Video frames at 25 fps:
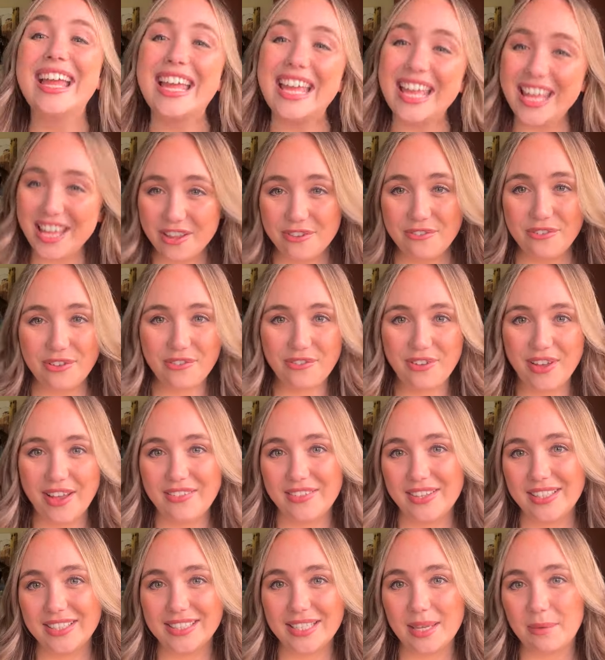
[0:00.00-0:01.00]
If you found
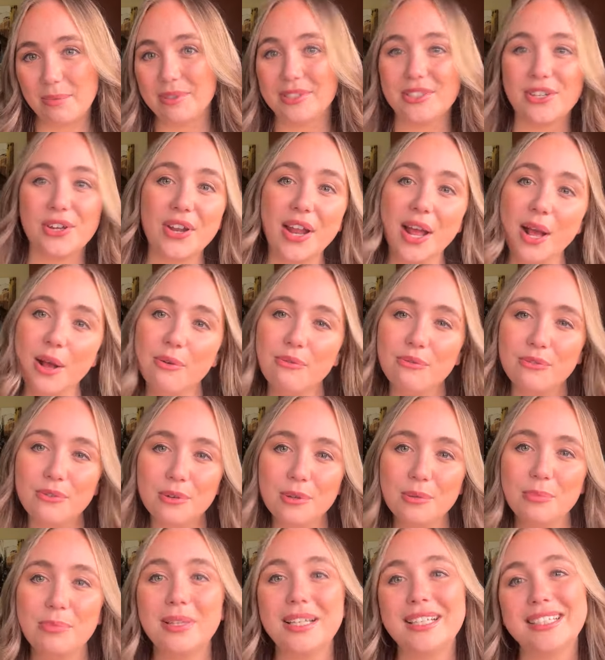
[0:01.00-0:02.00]
this episode
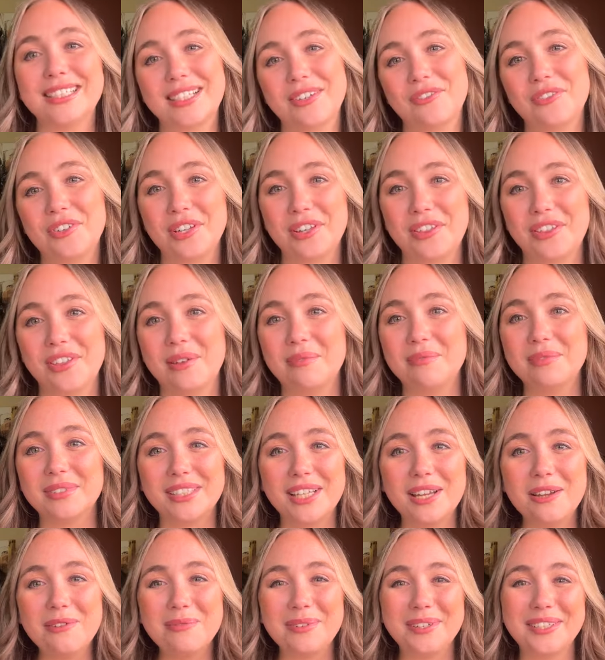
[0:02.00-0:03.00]
helpful, please give it a thumbs
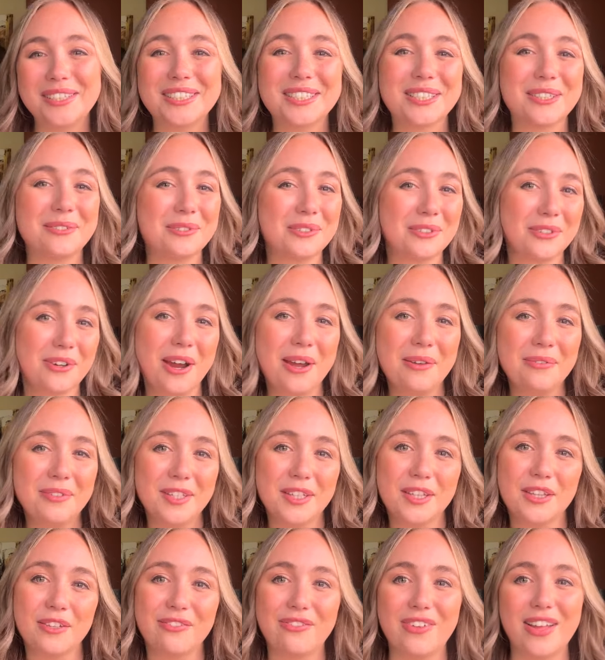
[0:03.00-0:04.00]
up and subscribe to
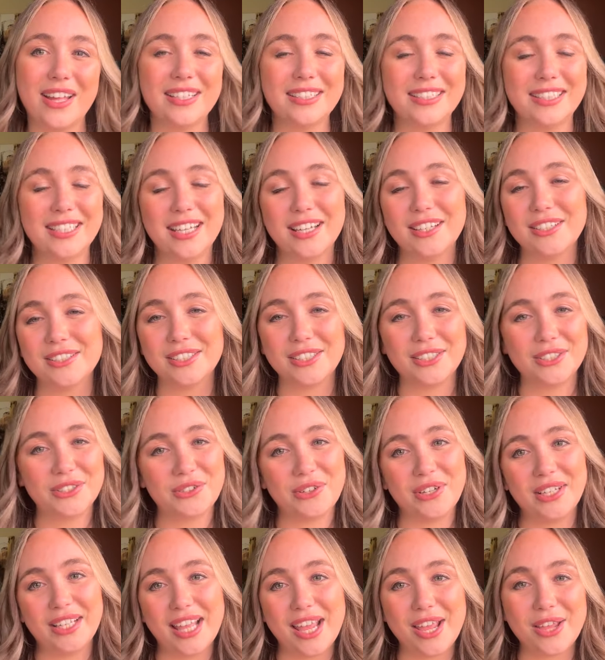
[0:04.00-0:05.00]
the Fancy Yarns
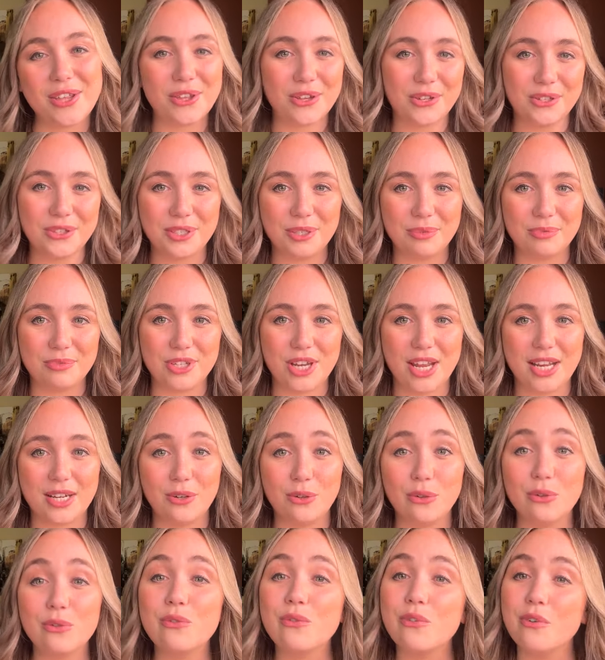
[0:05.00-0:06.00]
Australia YouTube
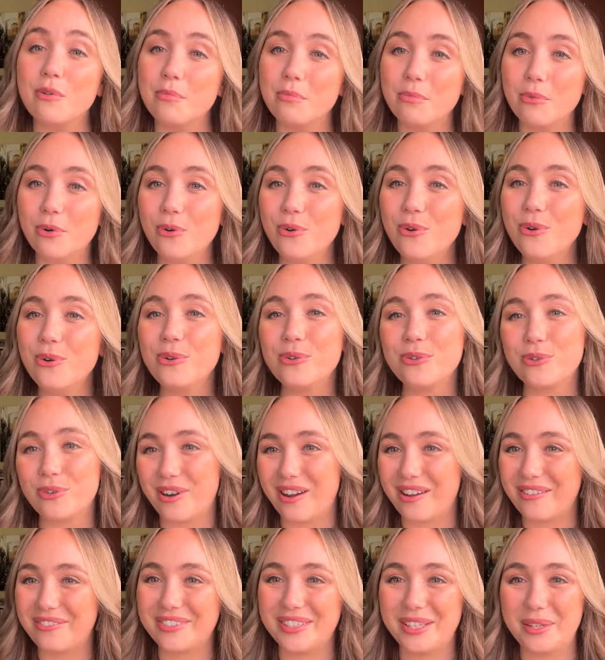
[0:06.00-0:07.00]
channel for more
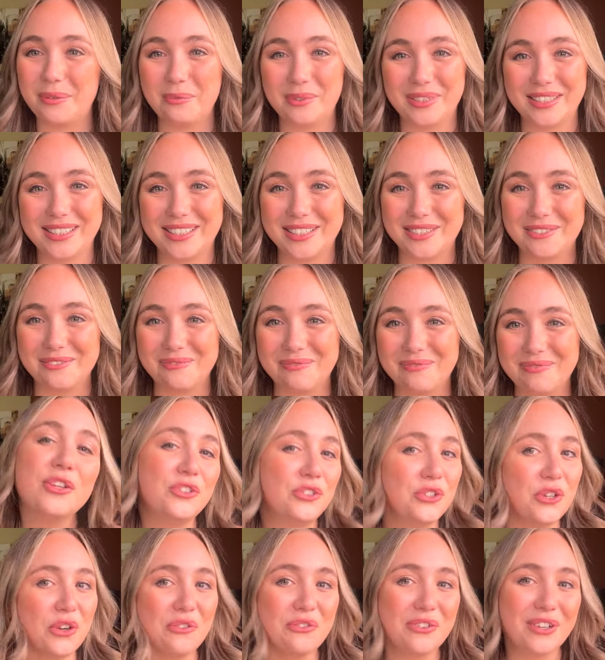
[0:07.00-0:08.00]
crafting wisdom.
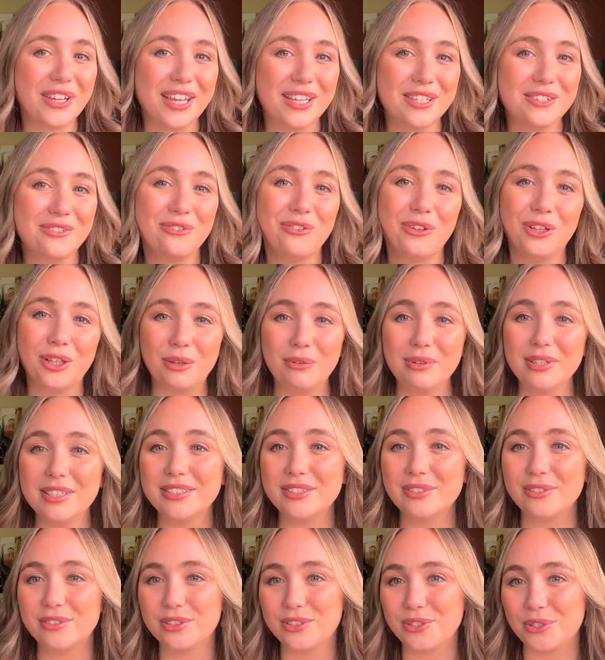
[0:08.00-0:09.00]
Don't forget to follow us
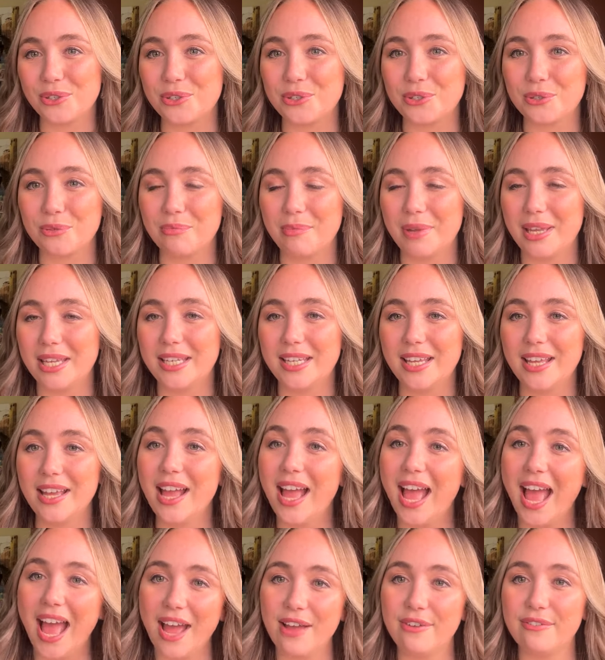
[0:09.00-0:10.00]
on social media
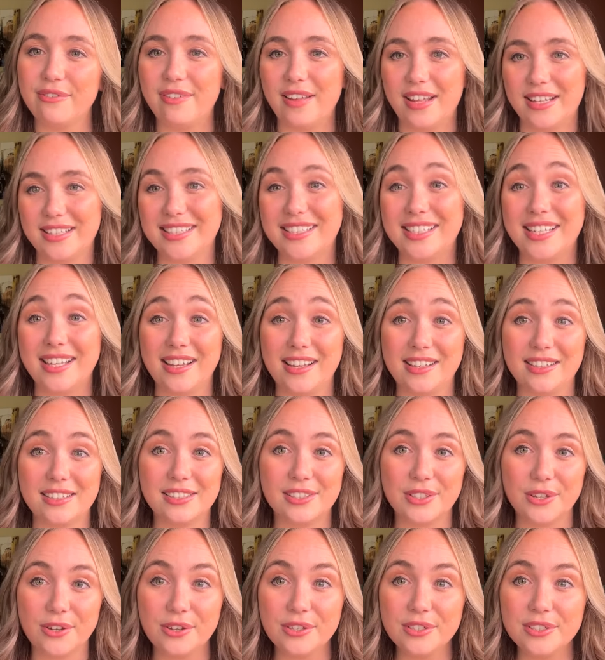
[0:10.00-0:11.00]
at Fancy Yarns
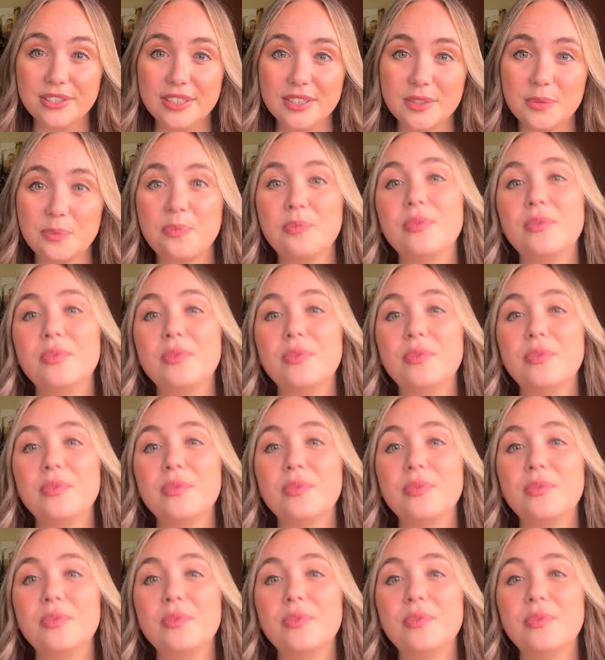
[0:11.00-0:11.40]
Oz.